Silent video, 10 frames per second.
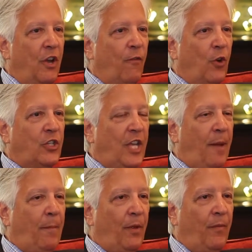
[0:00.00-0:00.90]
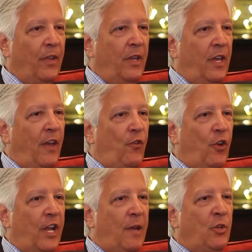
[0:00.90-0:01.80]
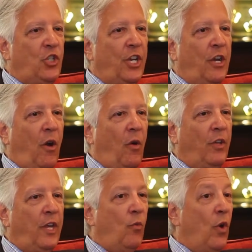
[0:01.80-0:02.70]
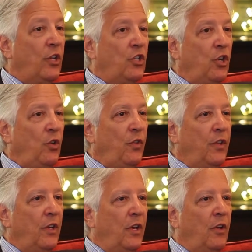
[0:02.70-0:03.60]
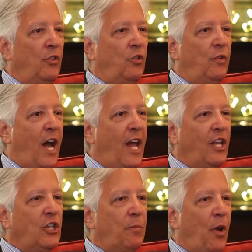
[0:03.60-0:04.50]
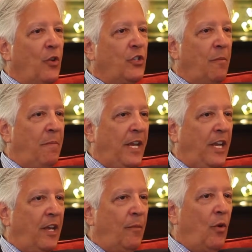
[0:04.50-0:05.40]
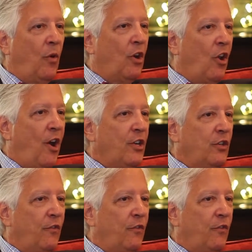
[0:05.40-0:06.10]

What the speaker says: For example, if you're imaging only one tooth, do not expose a medium or large